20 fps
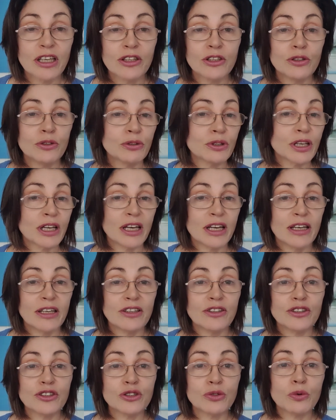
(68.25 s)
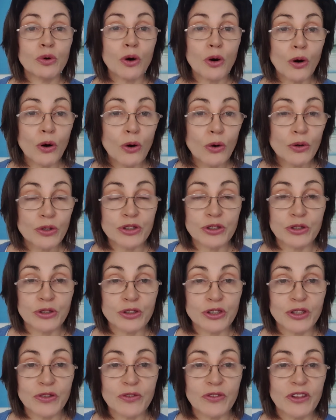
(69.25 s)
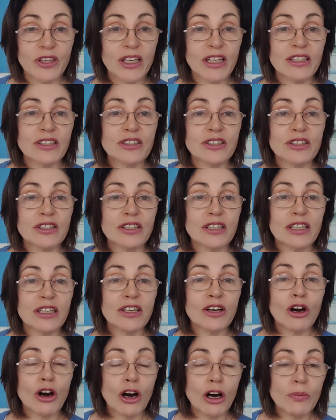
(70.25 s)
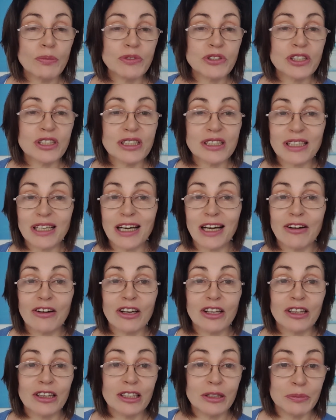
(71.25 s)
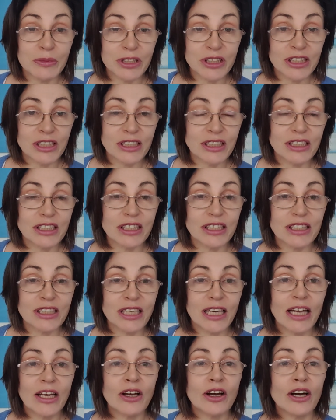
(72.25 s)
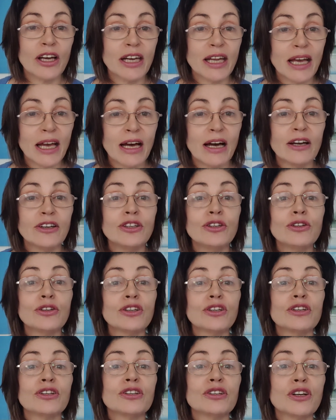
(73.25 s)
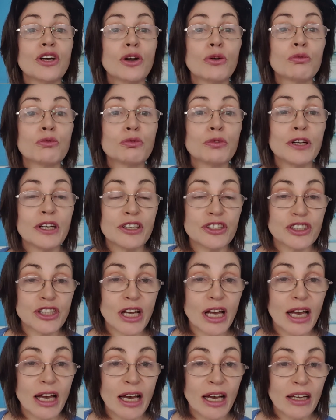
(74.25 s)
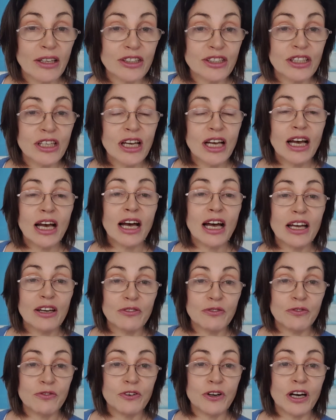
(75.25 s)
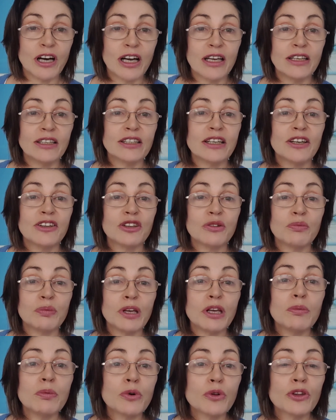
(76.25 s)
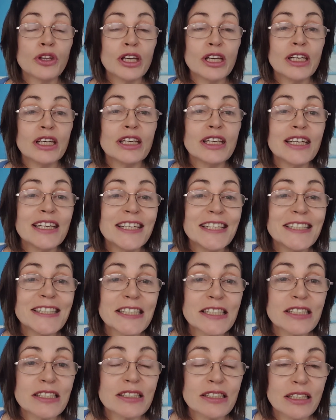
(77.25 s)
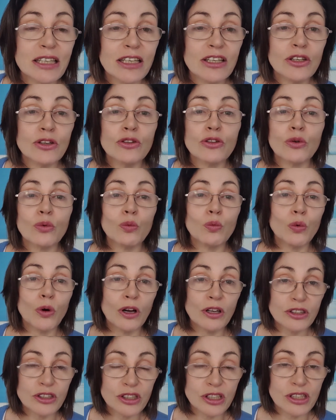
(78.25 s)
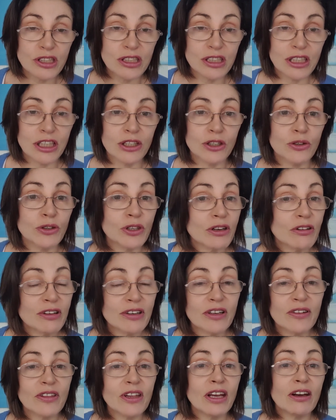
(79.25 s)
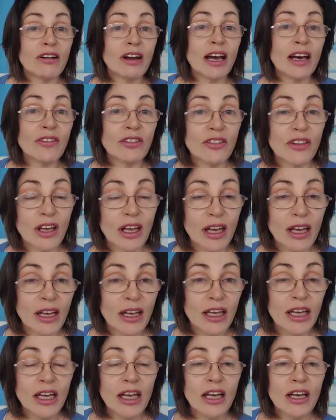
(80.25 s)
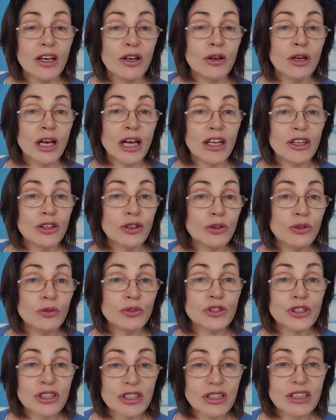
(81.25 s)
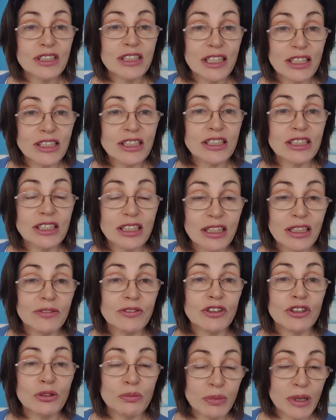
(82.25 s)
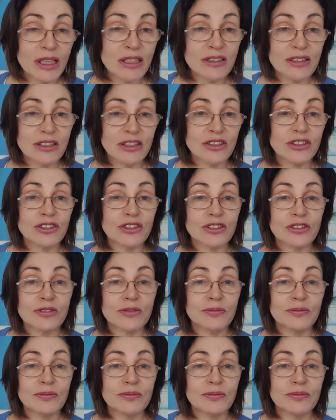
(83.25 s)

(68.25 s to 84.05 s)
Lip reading: You can do all sorts of things. The options are unlimited today on how you can reach out and find the people that need to see you, that want to see you. They're out there, and you just need to deliver the message.